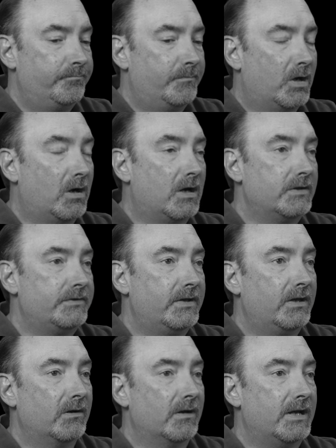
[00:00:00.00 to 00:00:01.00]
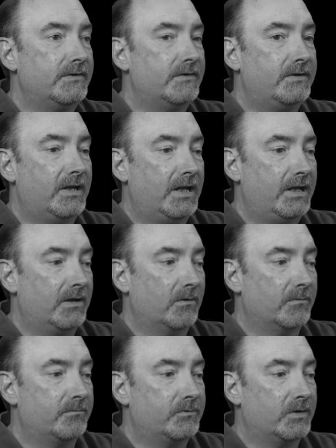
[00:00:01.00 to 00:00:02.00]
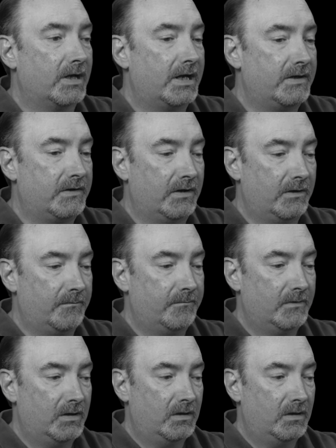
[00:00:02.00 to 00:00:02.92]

pausing or hesitating or trying to